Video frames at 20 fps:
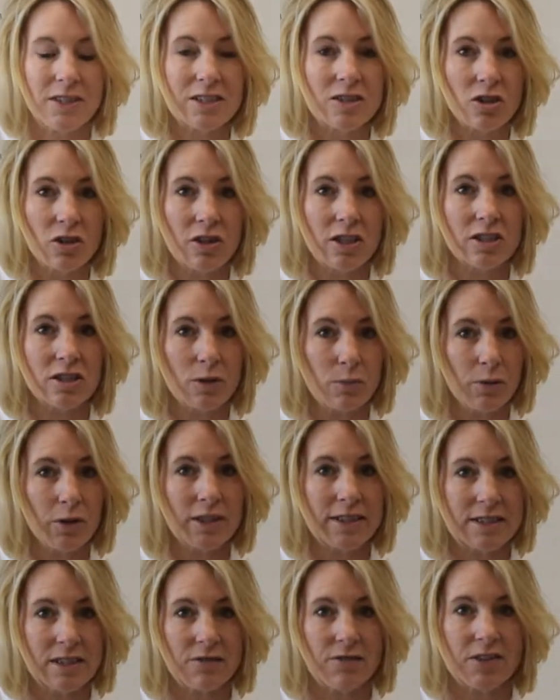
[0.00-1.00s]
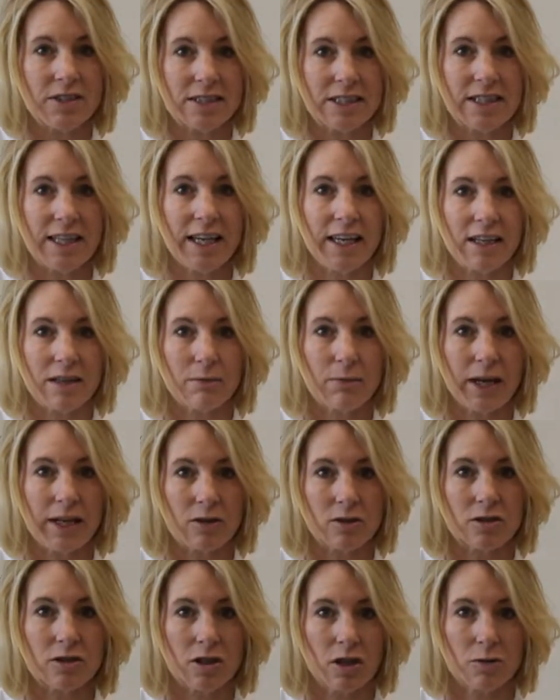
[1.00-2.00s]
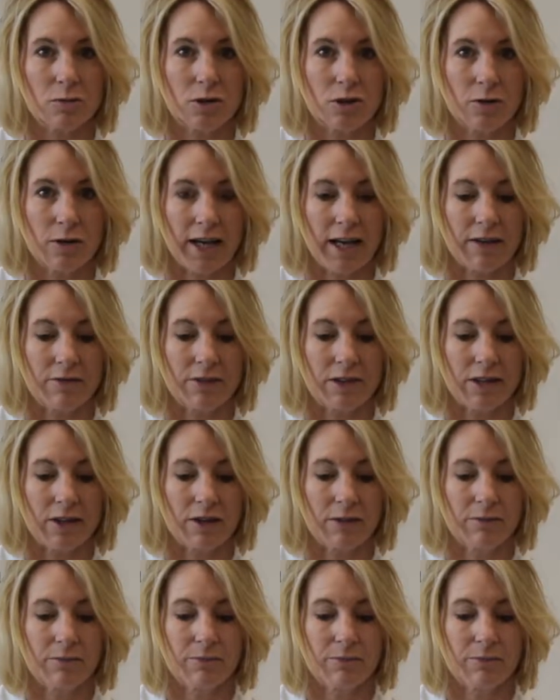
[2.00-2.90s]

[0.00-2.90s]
So these are pretty sophisticated microscopes you have here.